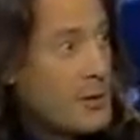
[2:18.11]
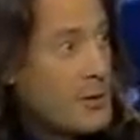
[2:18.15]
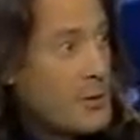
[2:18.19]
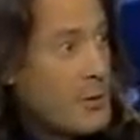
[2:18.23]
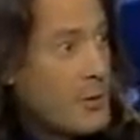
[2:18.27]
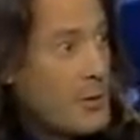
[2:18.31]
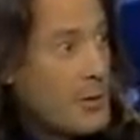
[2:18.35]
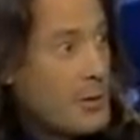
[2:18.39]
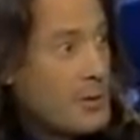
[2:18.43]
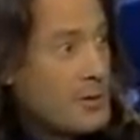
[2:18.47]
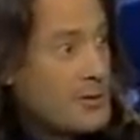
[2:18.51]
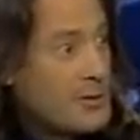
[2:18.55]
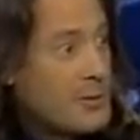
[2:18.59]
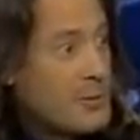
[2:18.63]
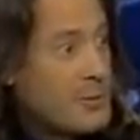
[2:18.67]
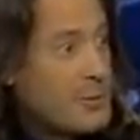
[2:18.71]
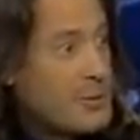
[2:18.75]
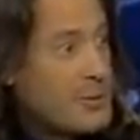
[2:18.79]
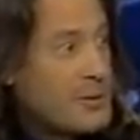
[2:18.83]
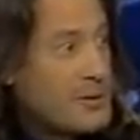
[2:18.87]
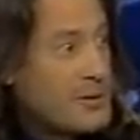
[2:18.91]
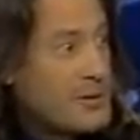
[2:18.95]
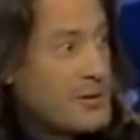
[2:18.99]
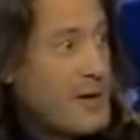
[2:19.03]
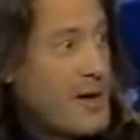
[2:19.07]
in order to
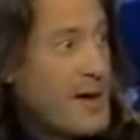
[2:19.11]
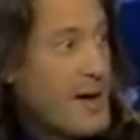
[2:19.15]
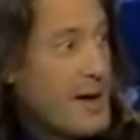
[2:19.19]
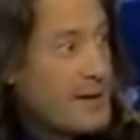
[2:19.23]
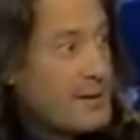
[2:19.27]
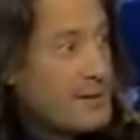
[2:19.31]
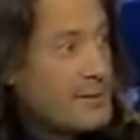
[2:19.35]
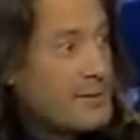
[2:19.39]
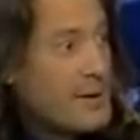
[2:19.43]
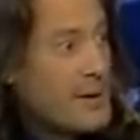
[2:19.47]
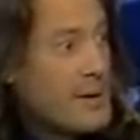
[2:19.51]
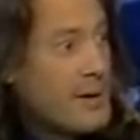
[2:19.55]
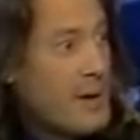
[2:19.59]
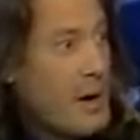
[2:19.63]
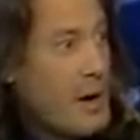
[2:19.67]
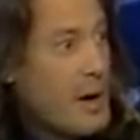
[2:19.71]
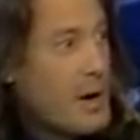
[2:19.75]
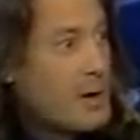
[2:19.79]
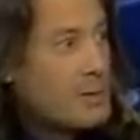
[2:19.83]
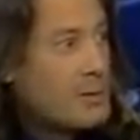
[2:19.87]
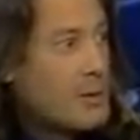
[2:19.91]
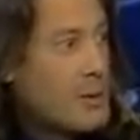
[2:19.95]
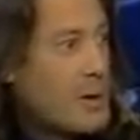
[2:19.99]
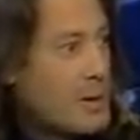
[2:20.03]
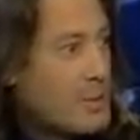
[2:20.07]
protect
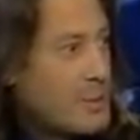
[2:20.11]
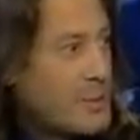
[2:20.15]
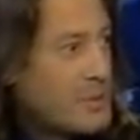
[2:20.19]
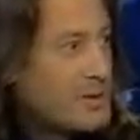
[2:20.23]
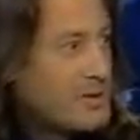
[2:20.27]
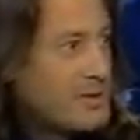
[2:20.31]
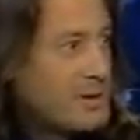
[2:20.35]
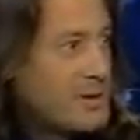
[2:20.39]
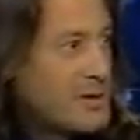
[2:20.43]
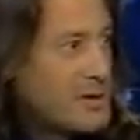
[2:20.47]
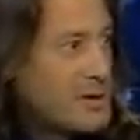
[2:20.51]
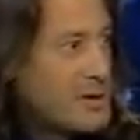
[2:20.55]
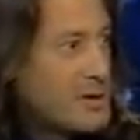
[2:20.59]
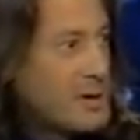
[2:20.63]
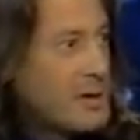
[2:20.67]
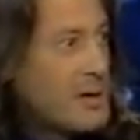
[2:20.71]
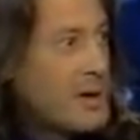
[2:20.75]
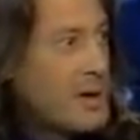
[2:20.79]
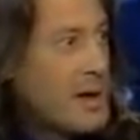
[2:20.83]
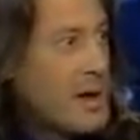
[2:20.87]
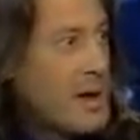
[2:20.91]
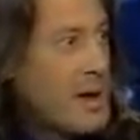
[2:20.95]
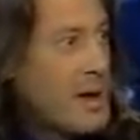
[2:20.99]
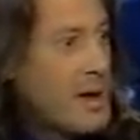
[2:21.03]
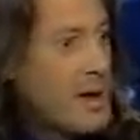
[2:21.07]
our long position.